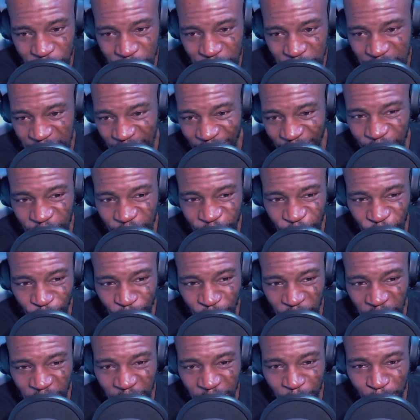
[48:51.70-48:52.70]
just save this for
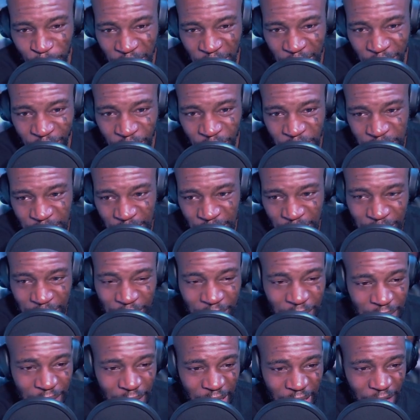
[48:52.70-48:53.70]
my parents and
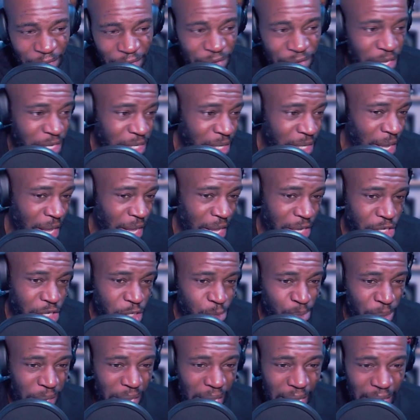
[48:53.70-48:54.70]
have this guy
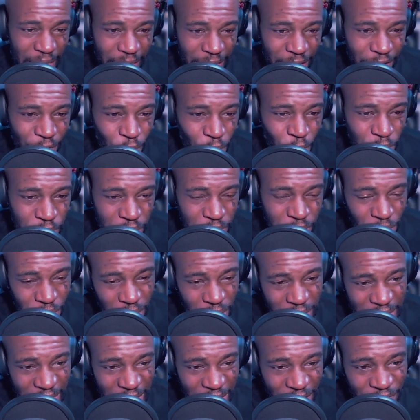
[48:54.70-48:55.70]
just be here causing all
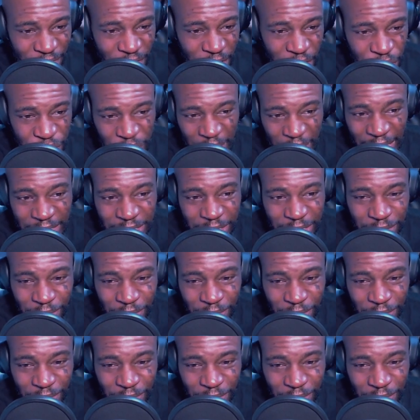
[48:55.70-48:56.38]
this havoc. She had to